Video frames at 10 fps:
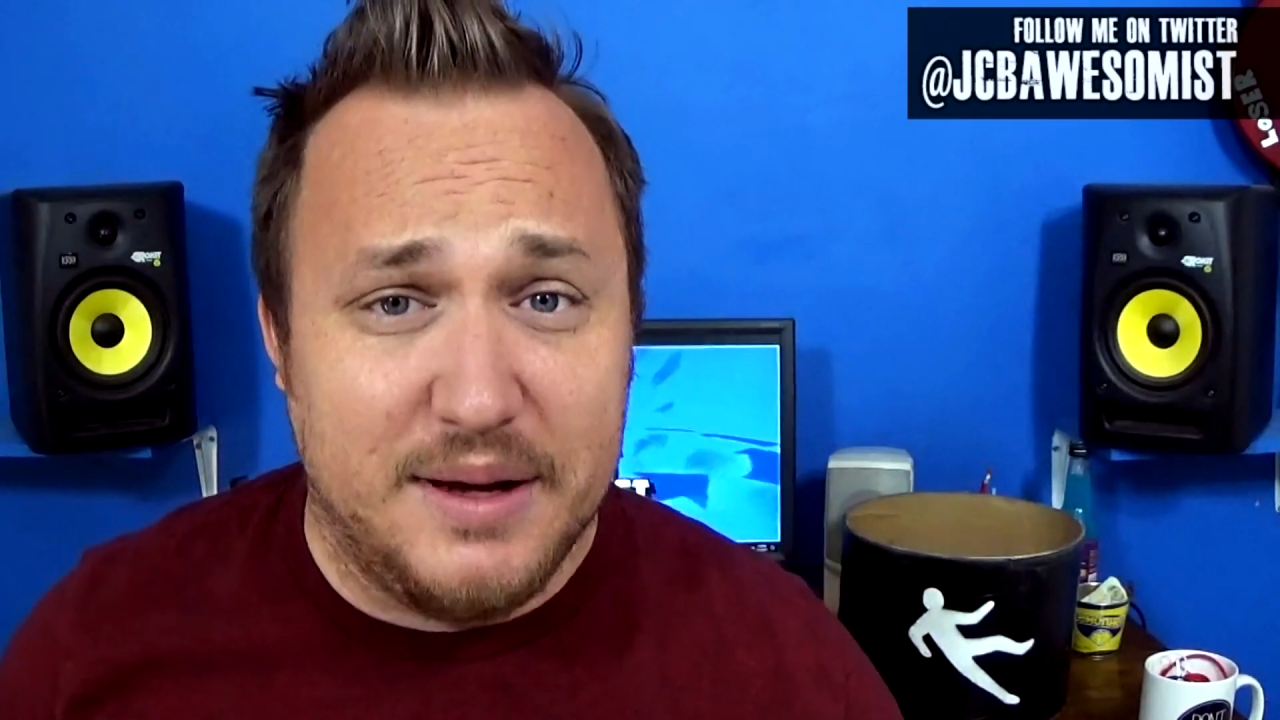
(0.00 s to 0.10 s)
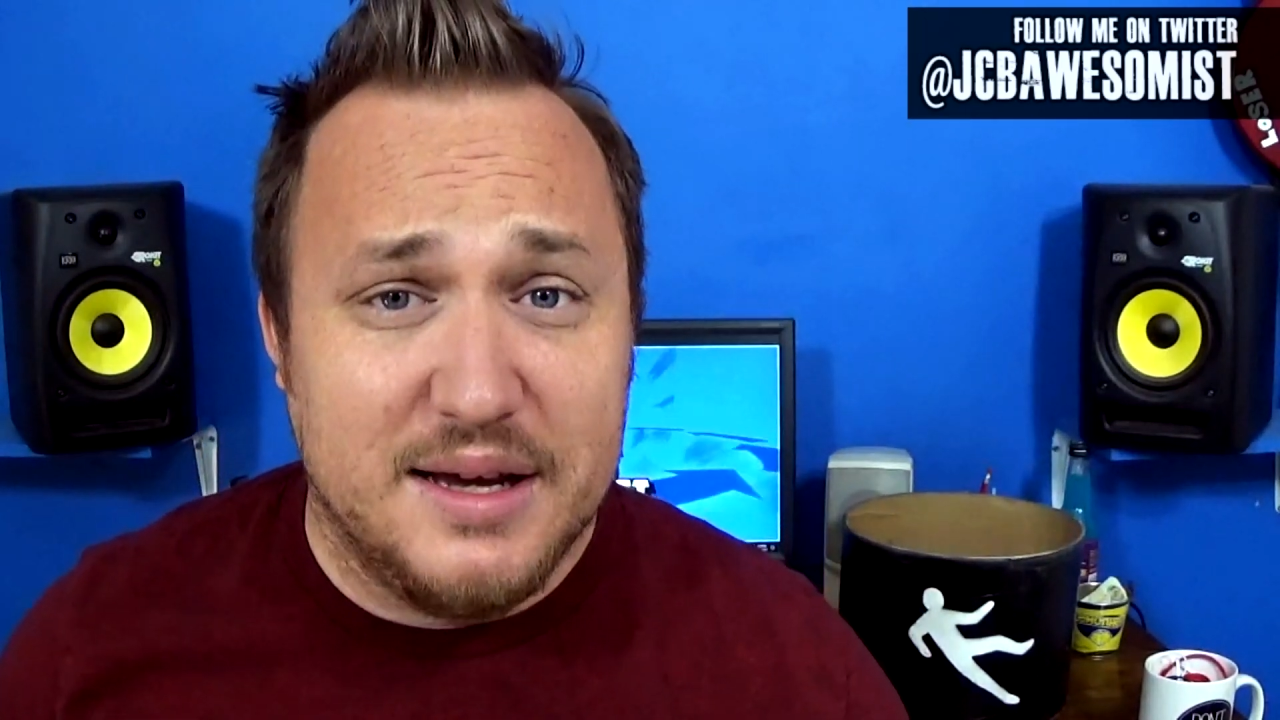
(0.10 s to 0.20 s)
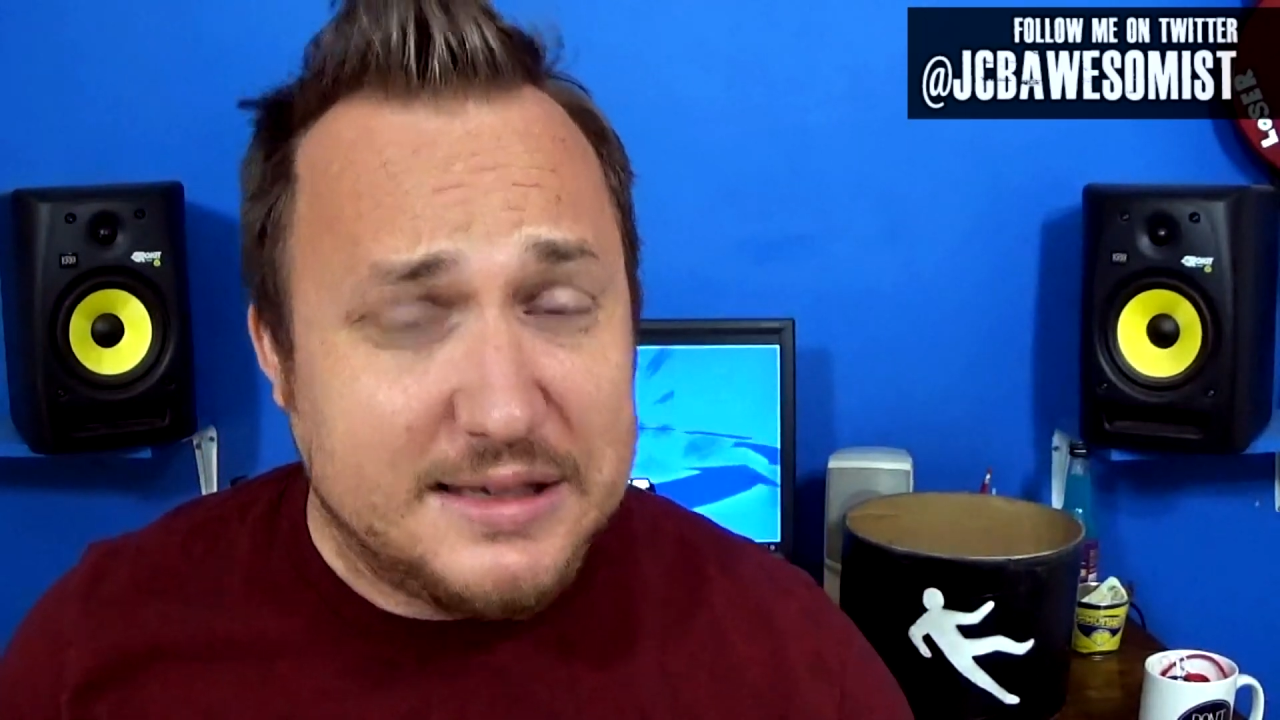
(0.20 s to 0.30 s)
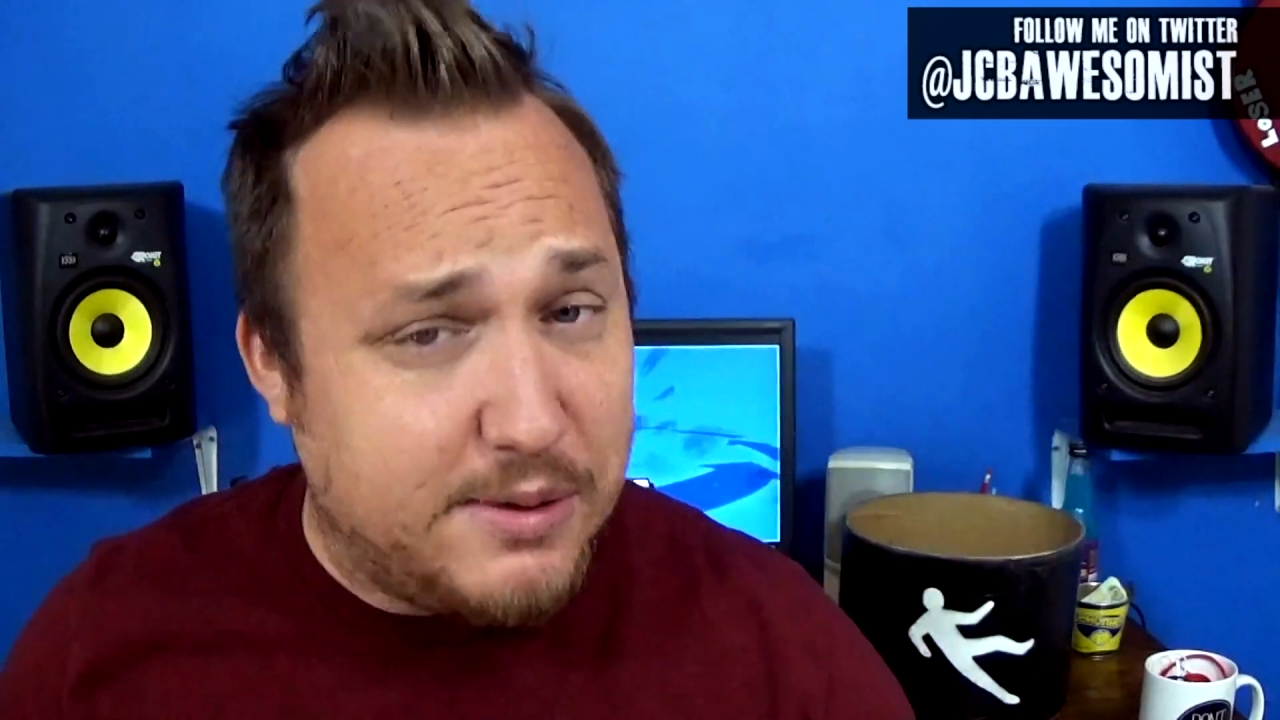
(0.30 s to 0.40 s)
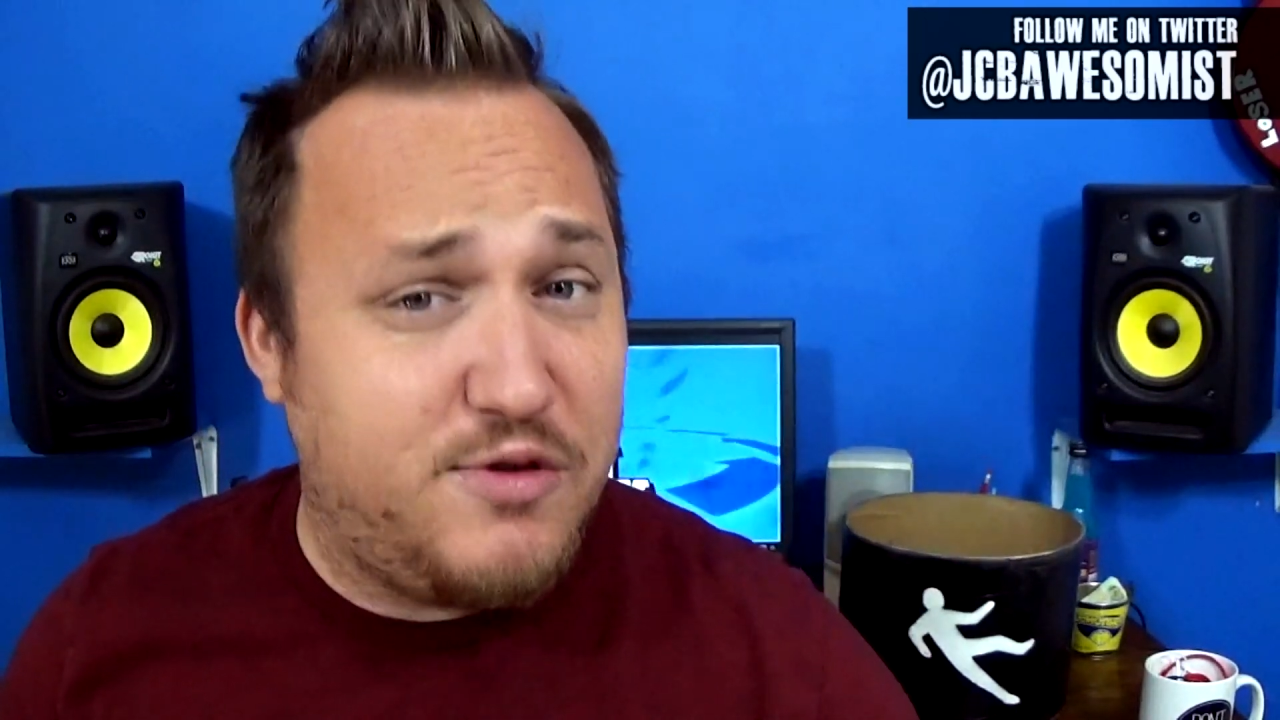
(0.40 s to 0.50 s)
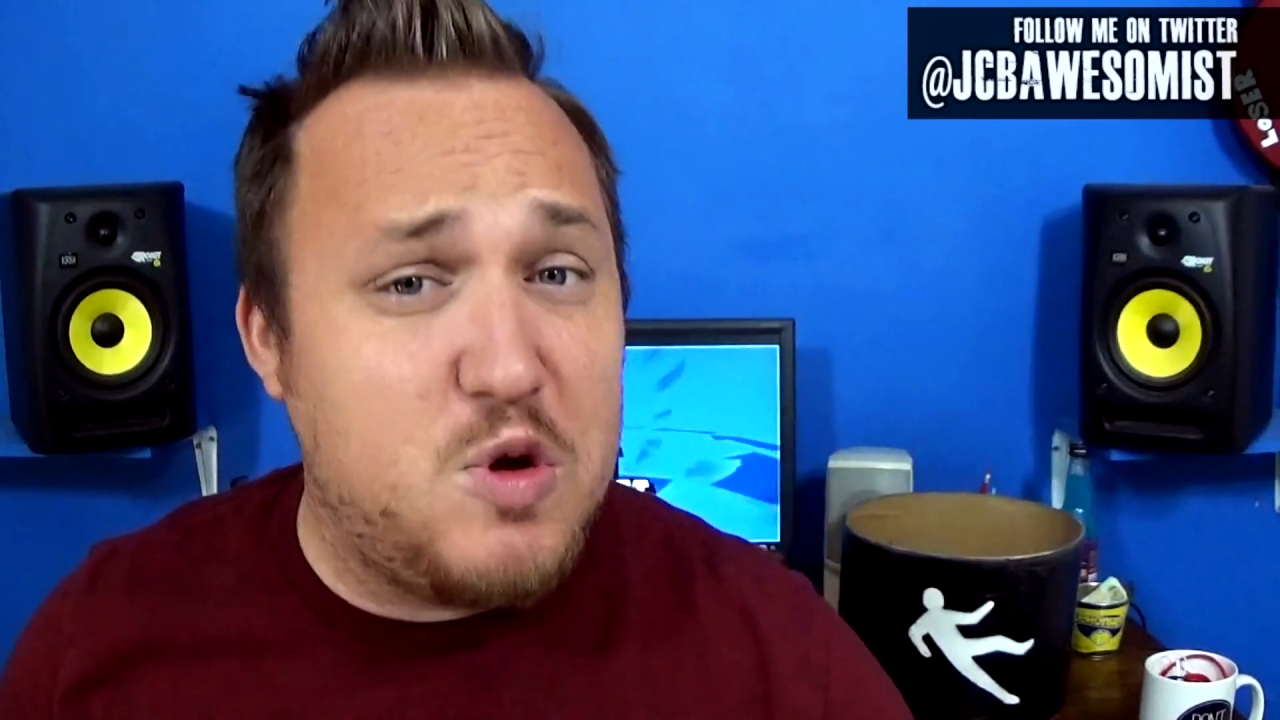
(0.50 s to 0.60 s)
Some of you